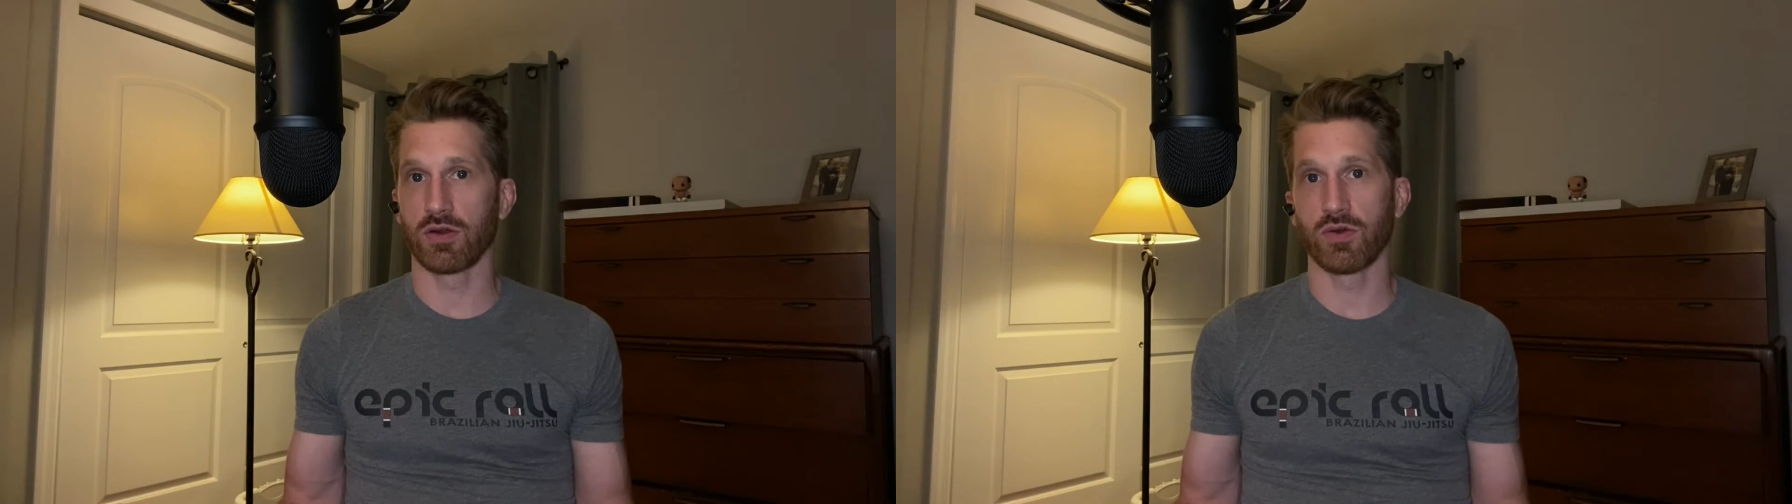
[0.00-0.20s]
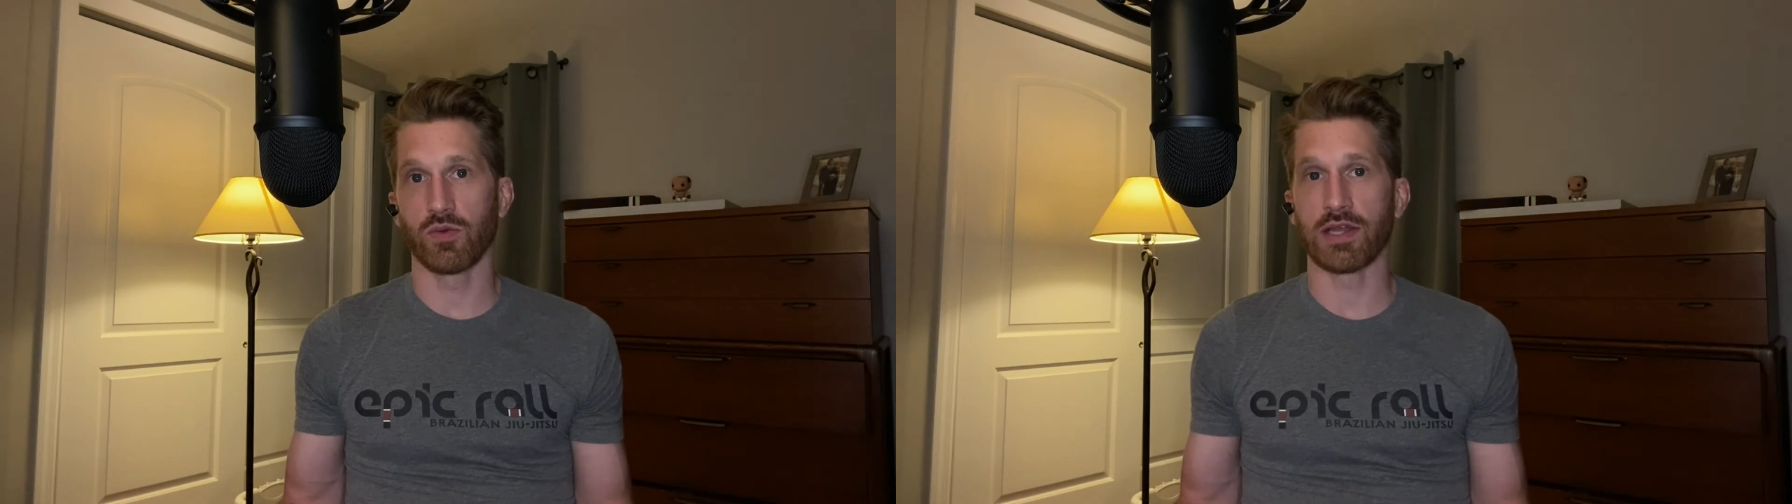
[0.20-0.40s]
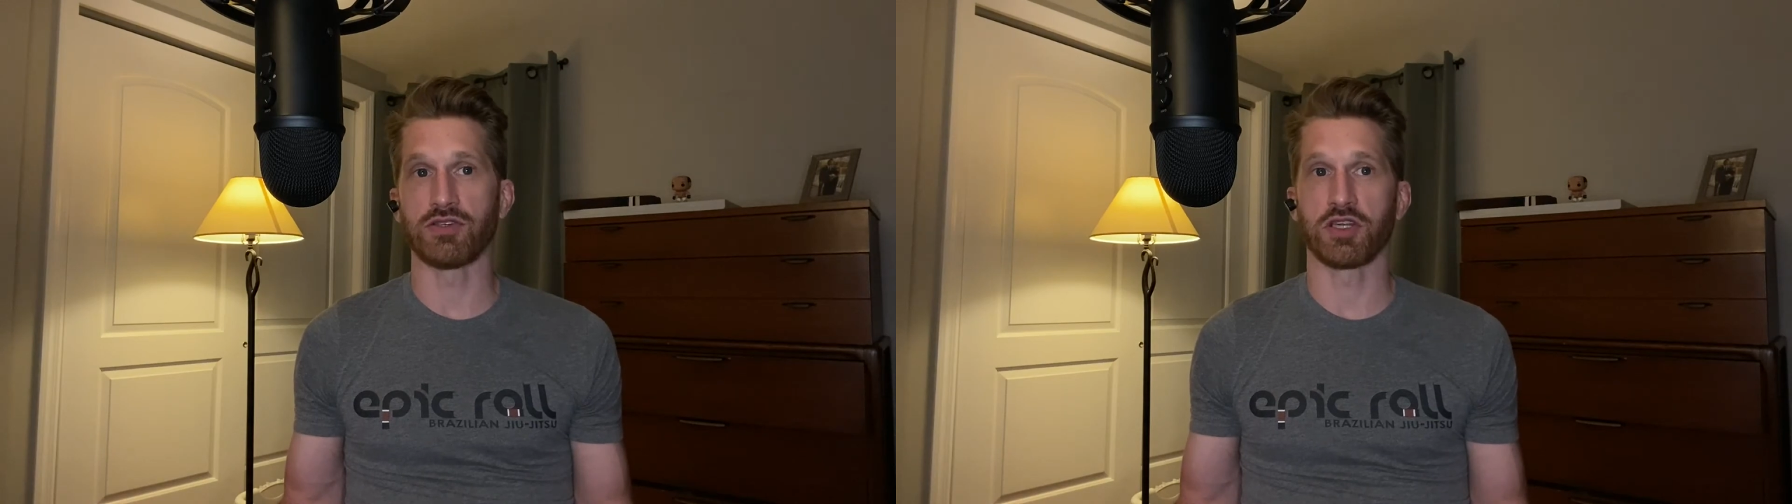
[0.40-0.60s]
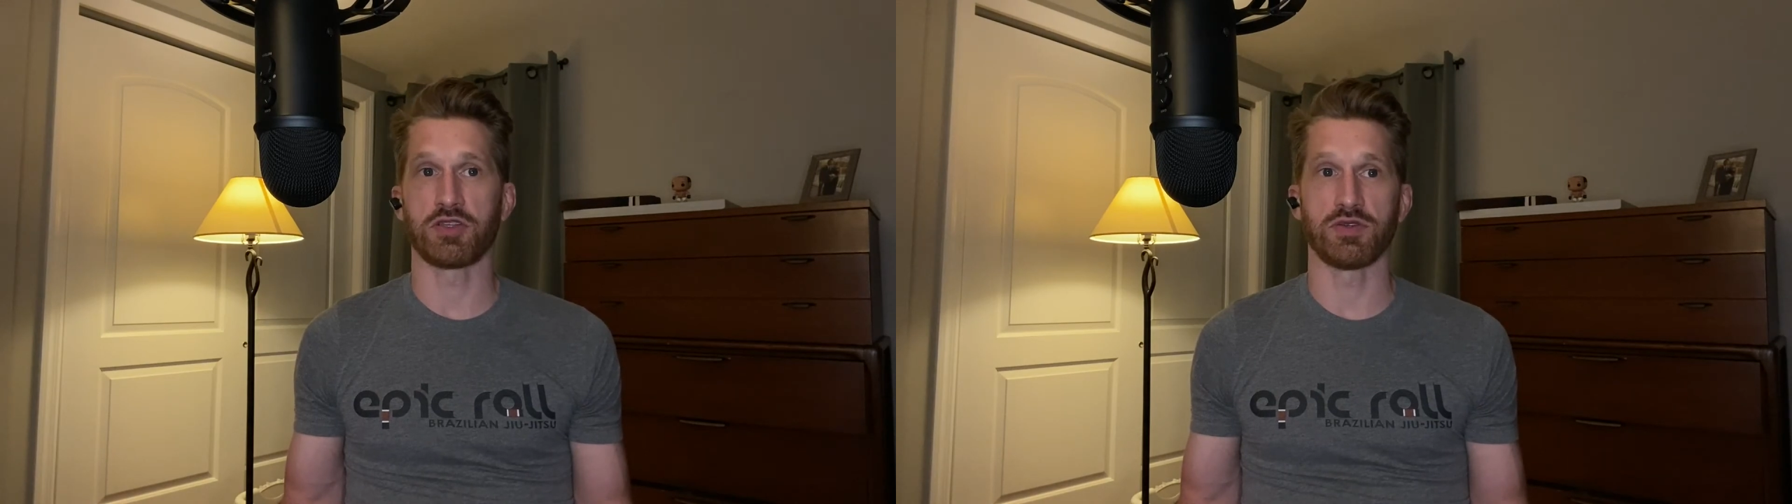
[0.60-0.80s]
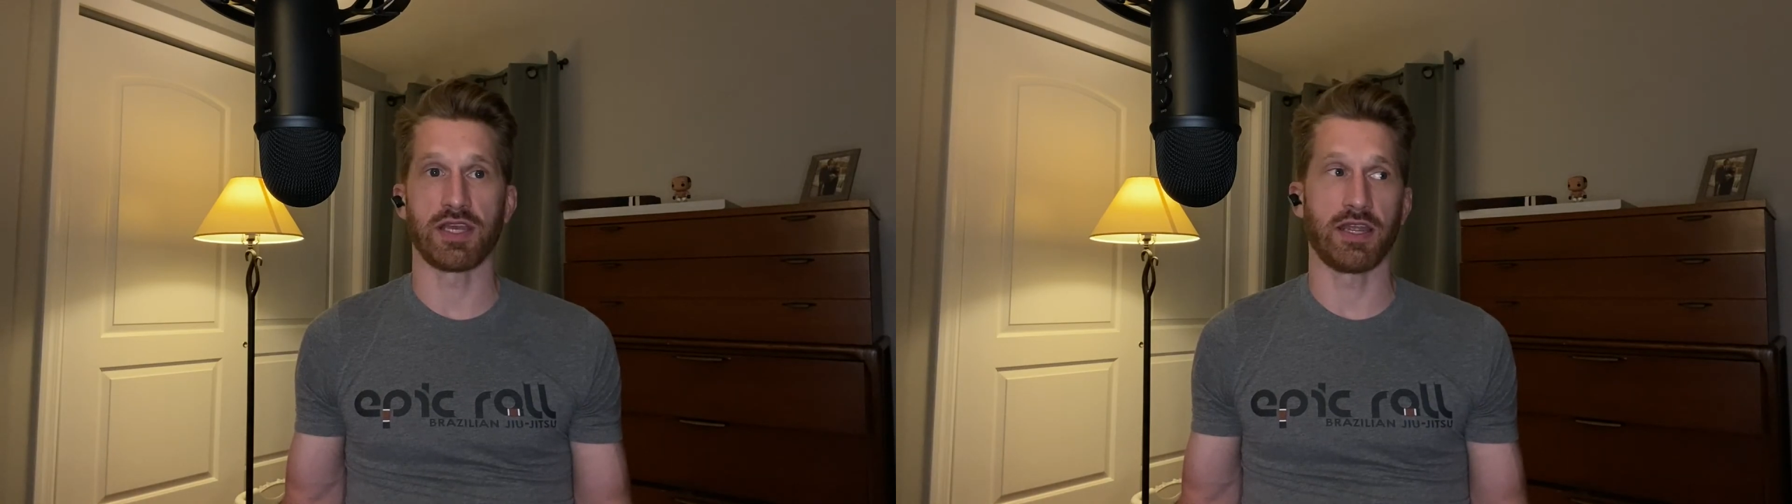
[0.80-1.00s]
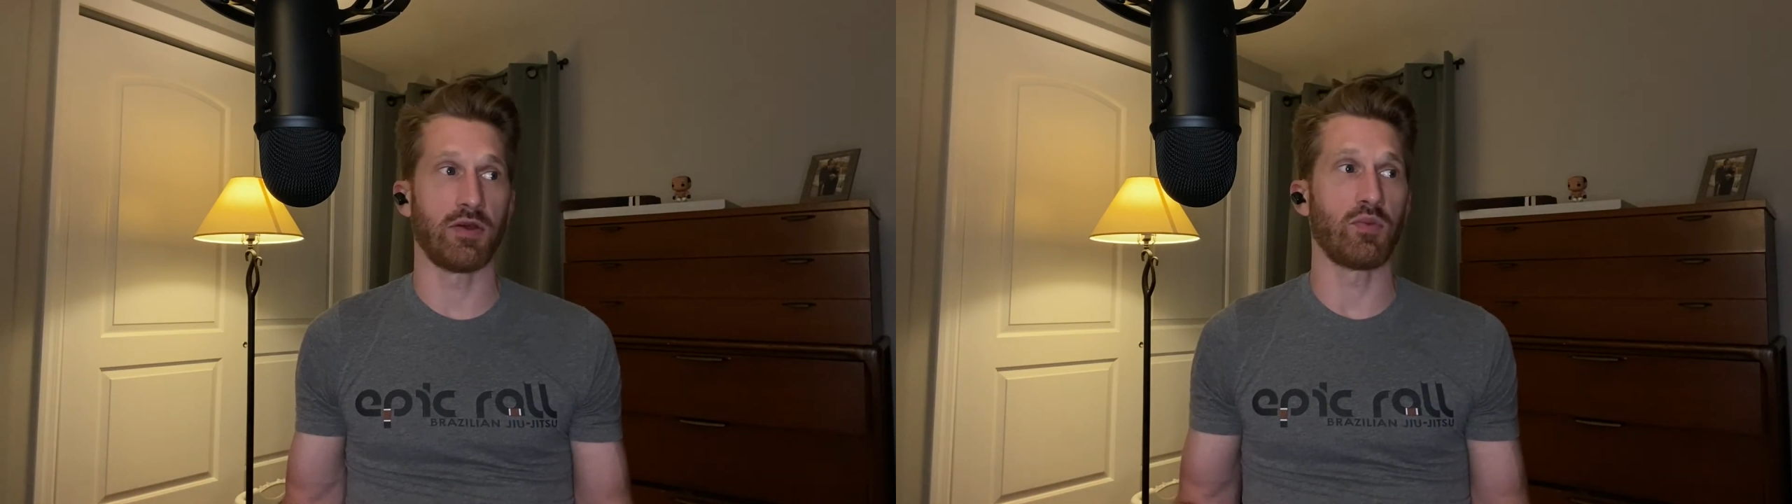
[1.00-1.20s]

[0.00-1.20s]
when jiu-jitsu's in it.